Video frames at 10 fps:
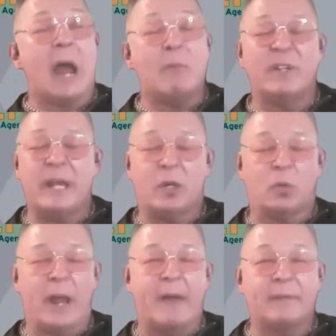I worked at
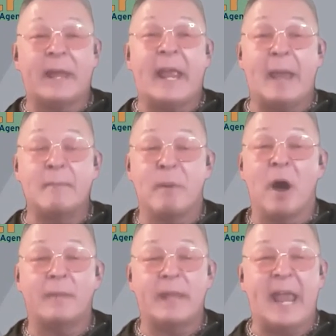Kraft and they had
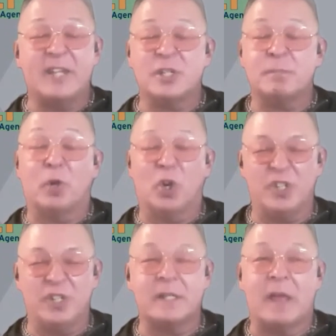just
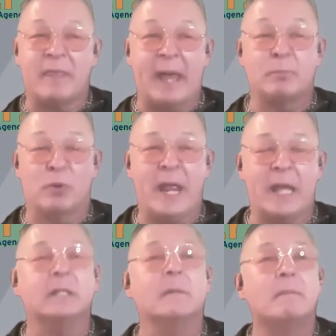purchased that
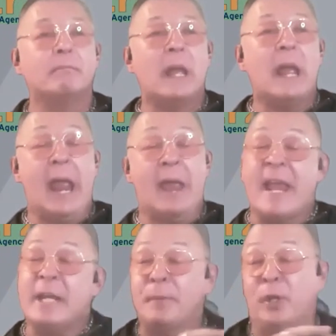brand and they
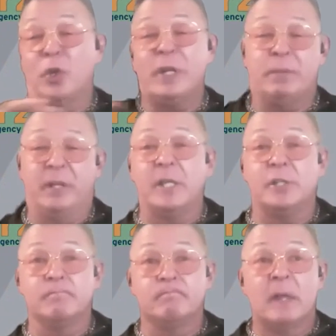had a purity pledge.